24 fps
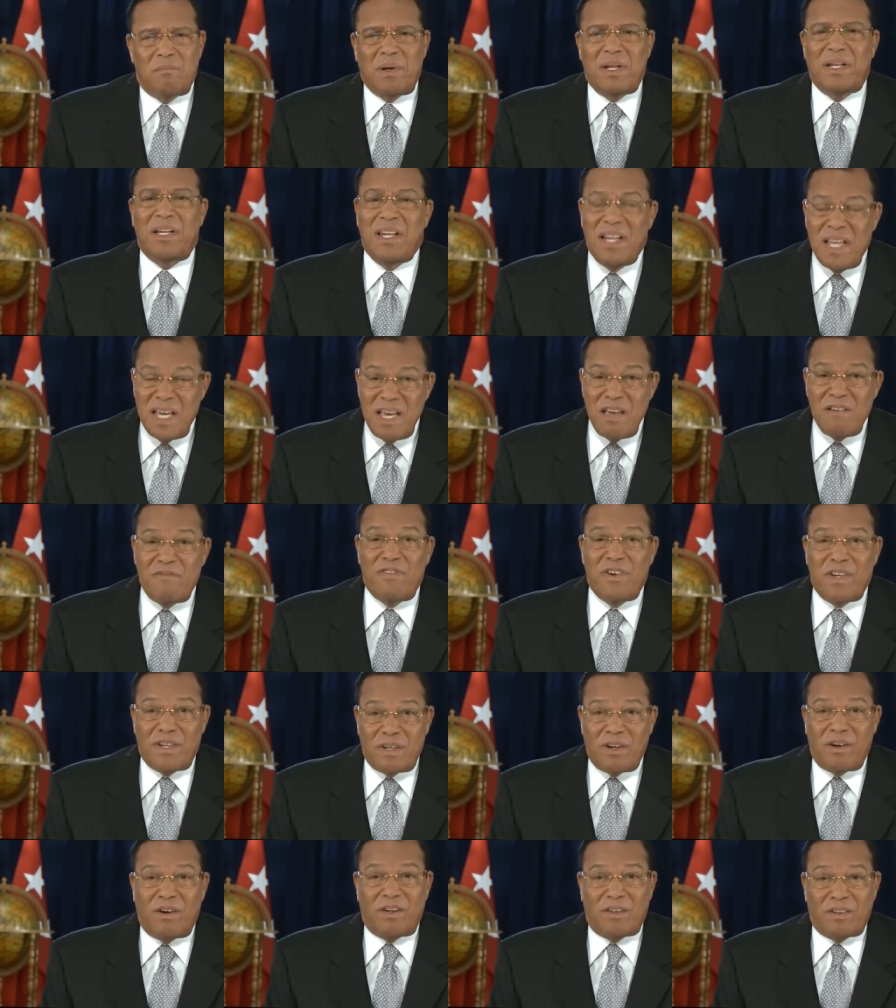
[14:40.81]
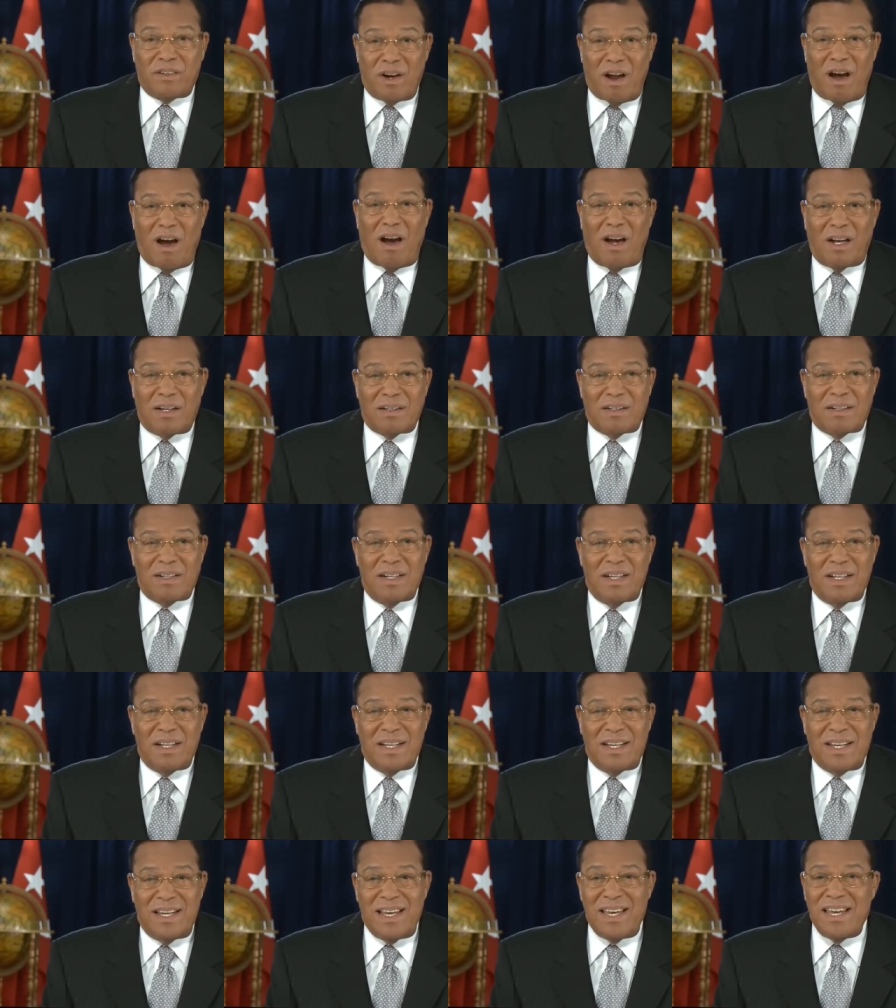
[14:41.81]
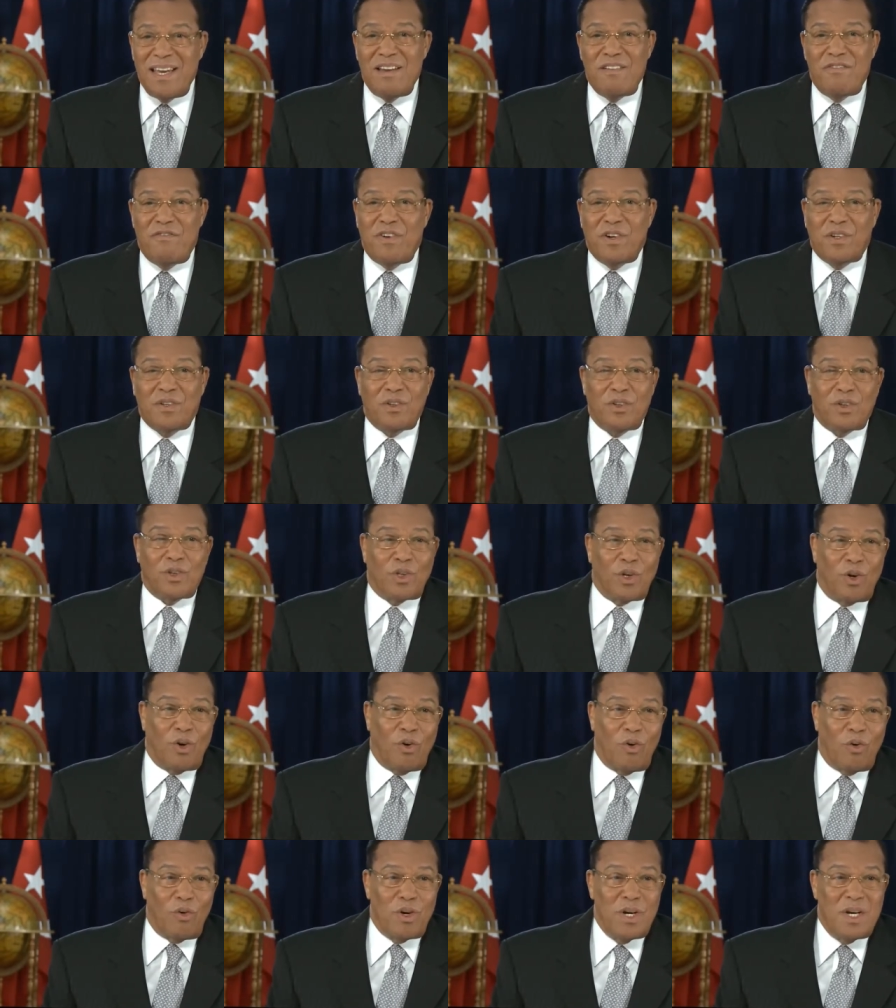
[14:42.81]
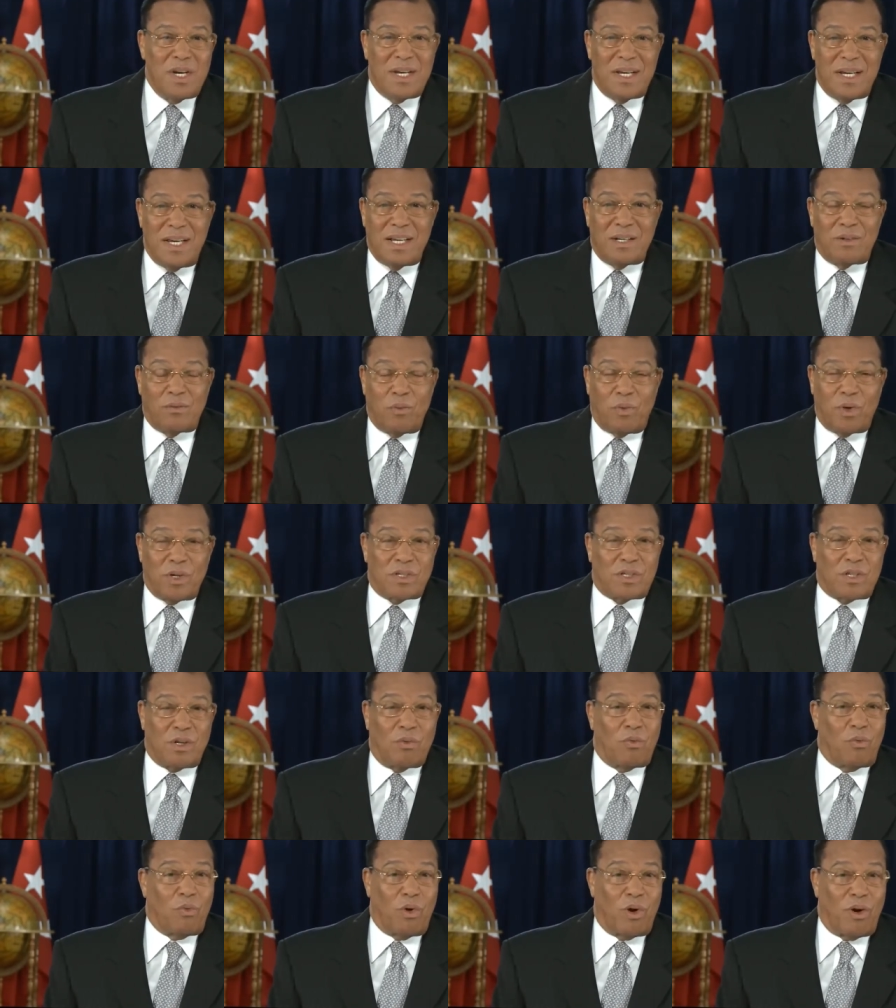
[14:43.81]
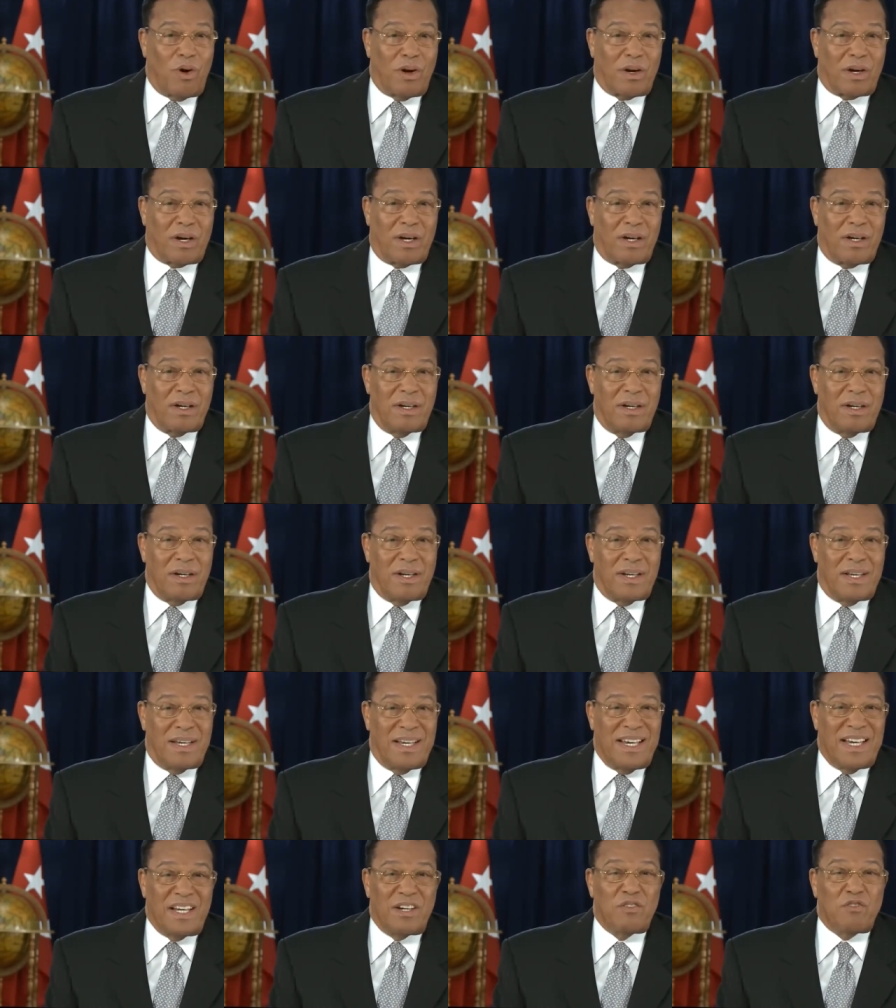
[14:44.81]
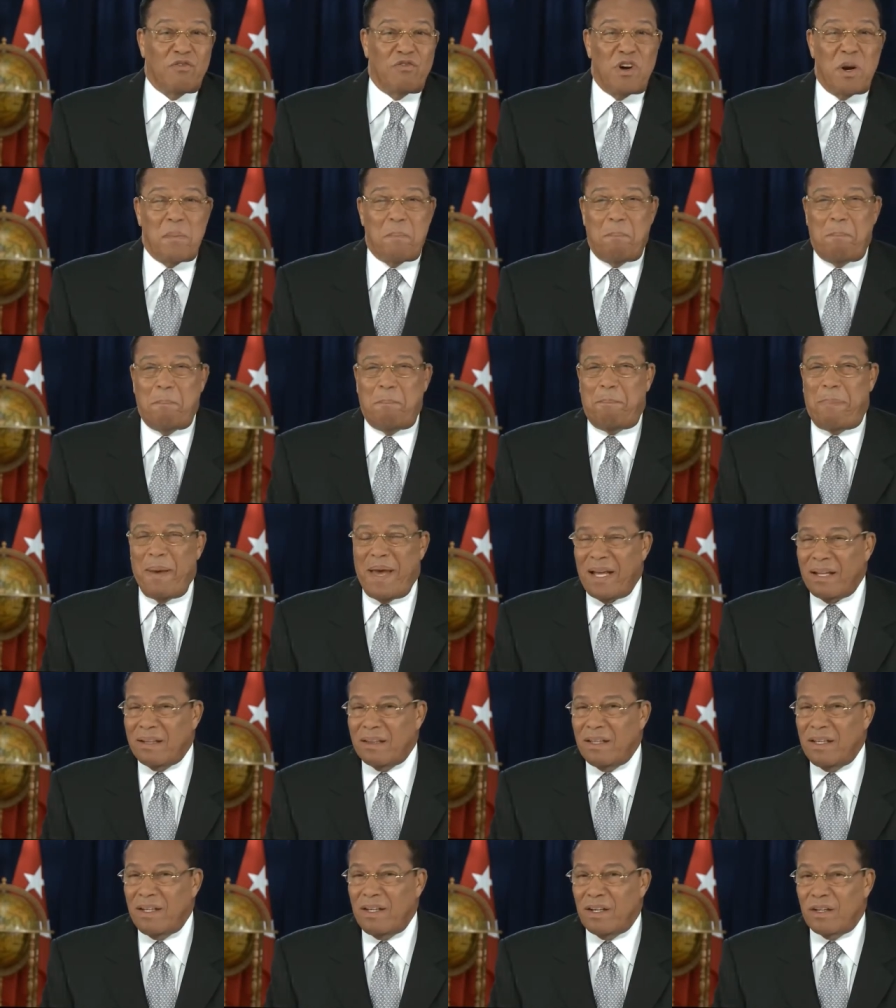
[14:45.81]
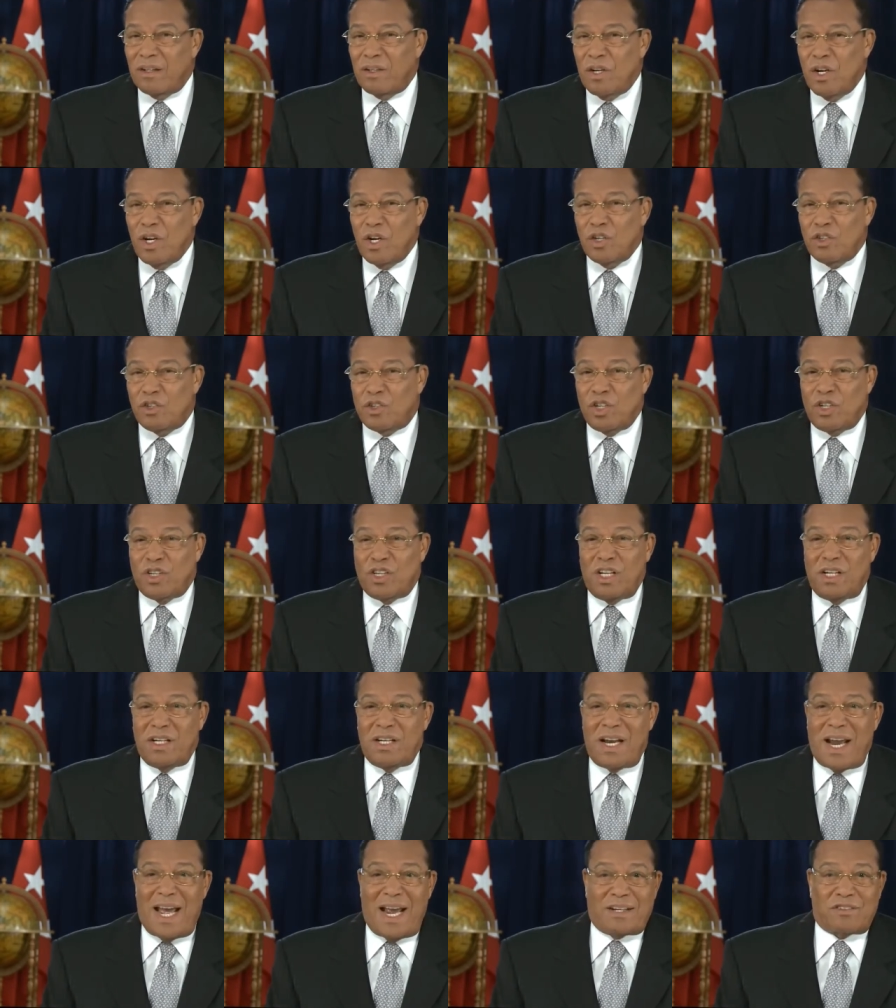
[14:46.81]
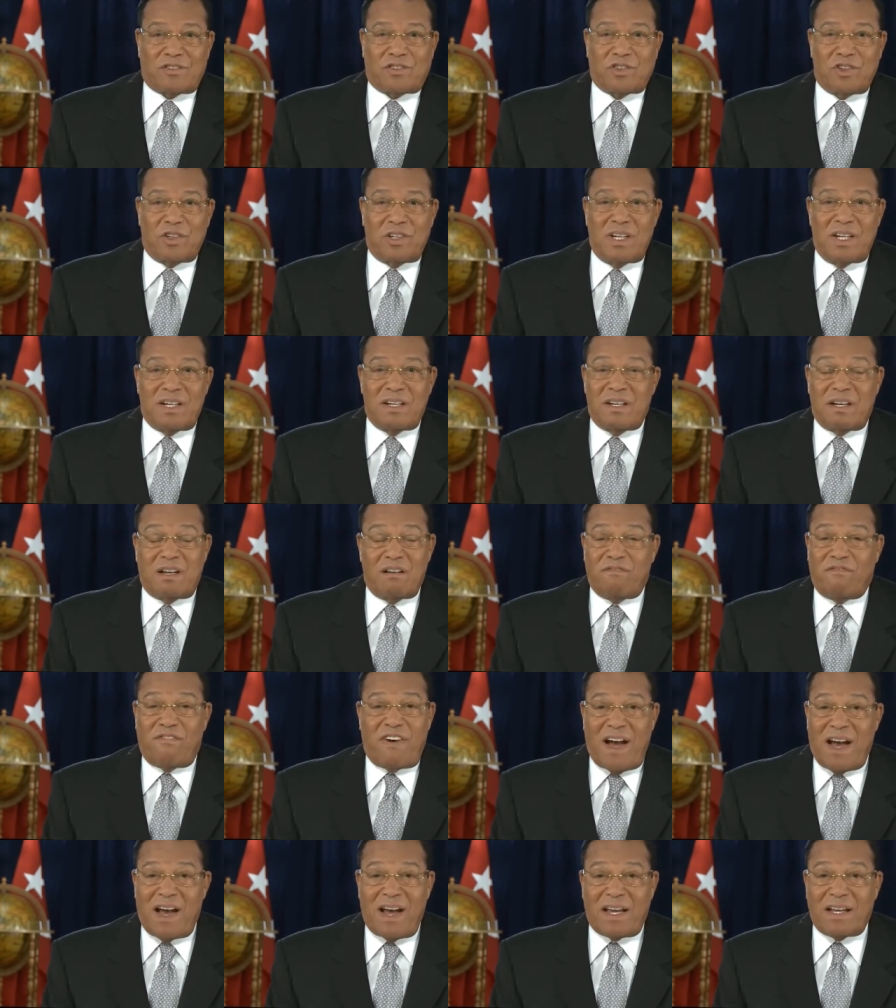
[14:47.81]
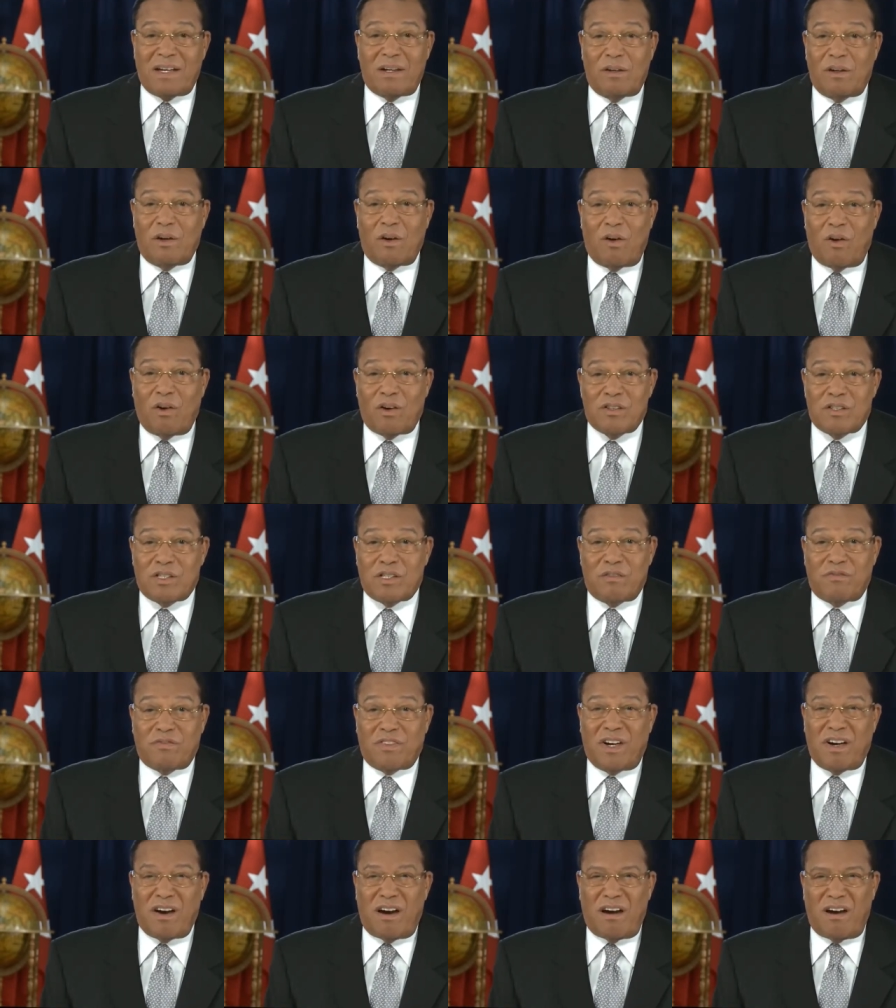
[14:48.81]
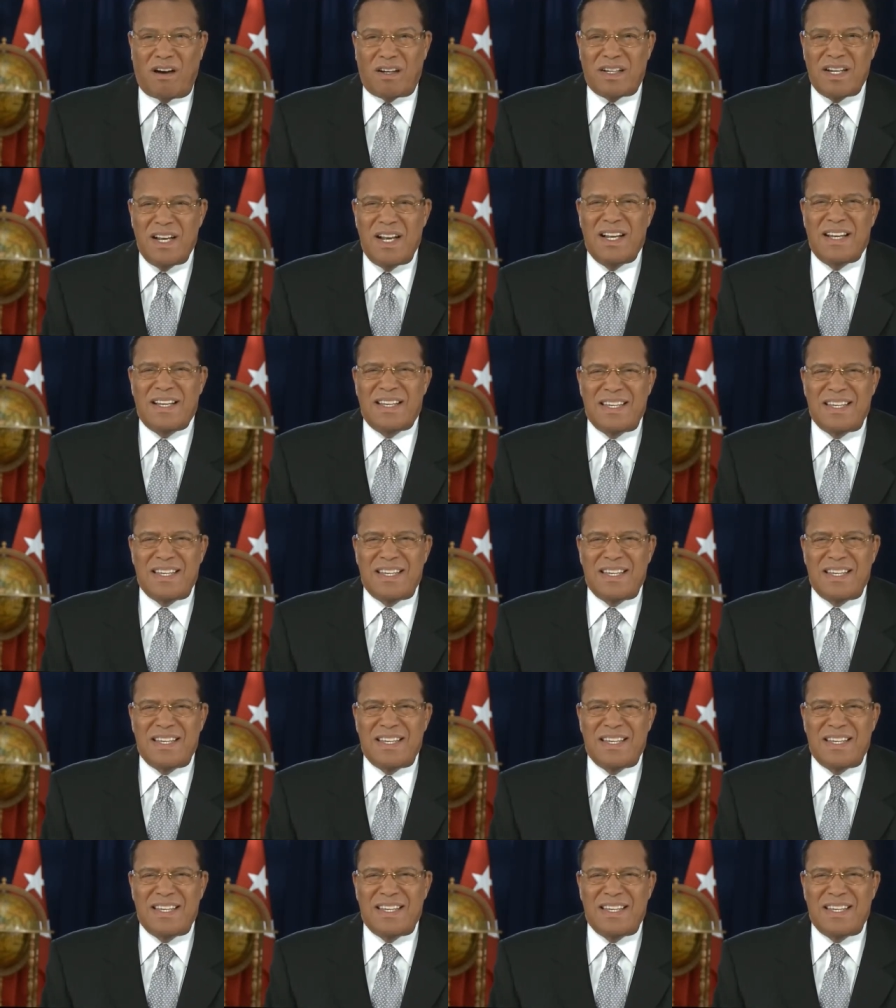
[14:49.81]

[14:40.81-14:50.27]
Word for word: Believe it or not, even though it was a work in rebellion to the natural and divine laws of God,